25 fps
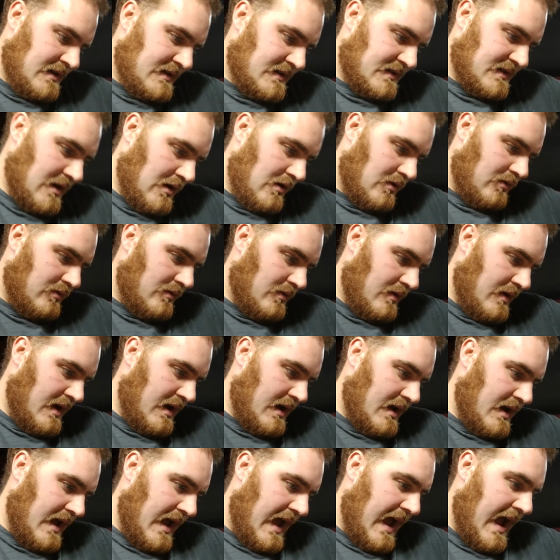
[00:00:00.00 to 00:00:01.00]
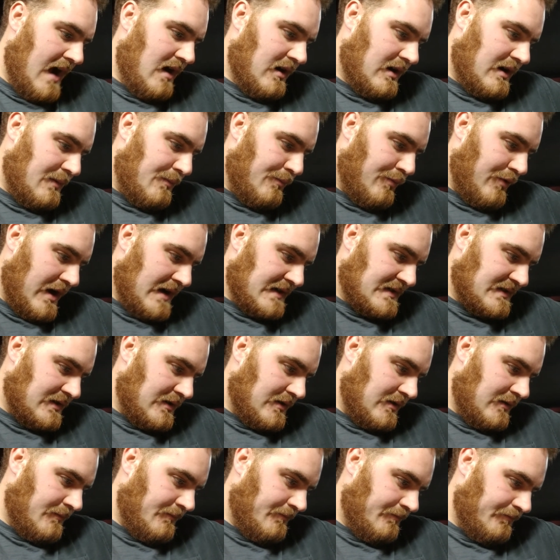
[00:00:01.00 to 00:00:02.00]
So, air
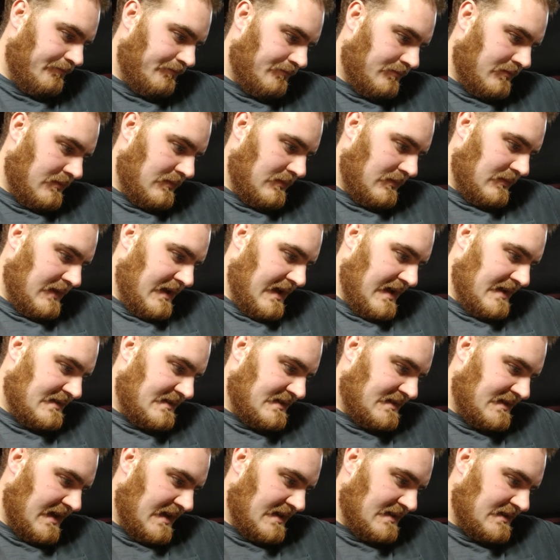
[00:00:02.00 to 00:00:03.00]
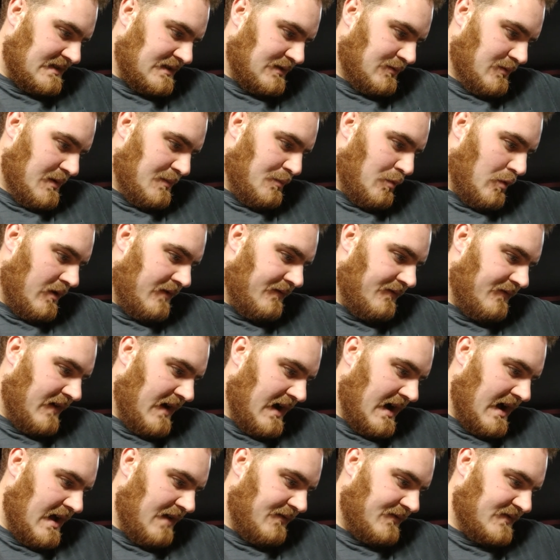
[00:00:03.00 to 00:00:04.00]
compressor, it says 3.5
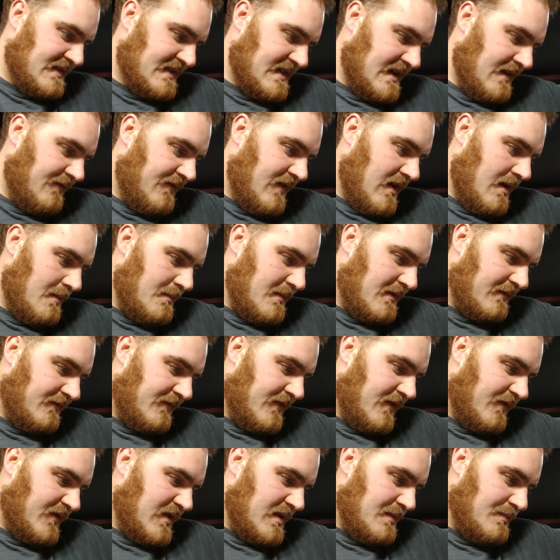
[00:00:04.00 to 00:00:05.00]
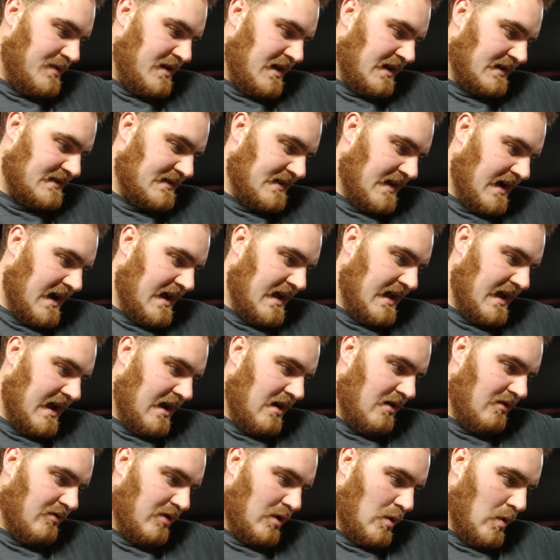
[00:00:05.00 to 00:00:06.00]
CFM at 50 PSI
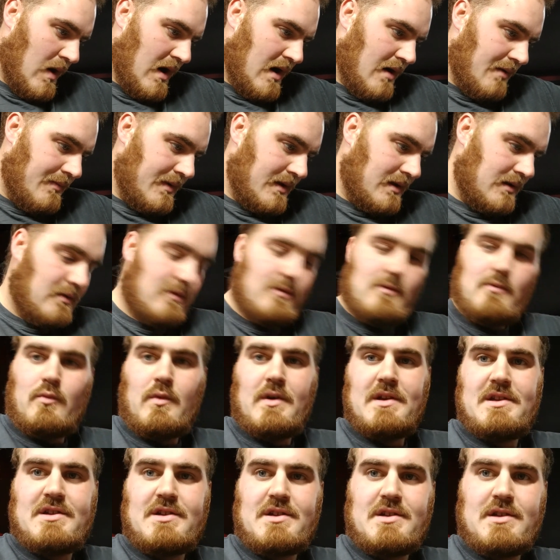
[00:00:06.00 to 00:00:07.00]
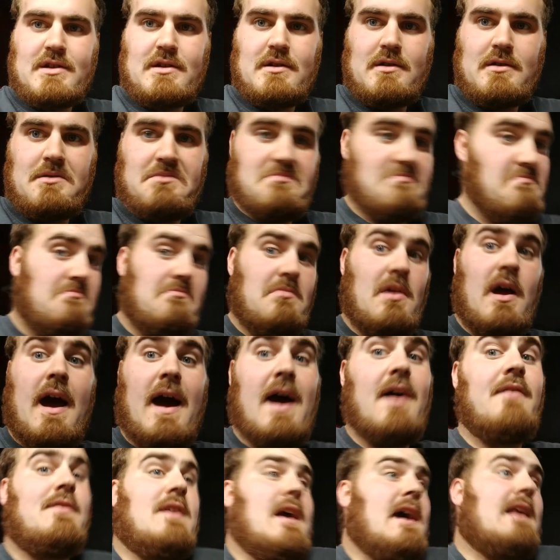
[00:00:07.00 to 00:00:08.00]
air requirement, which
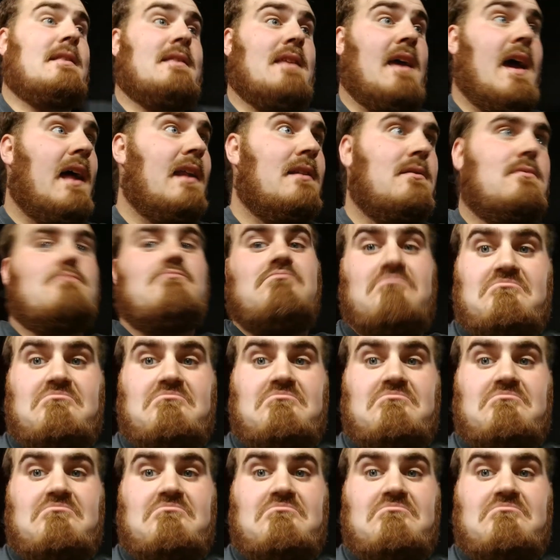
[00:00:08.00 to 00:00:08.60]
I've got that.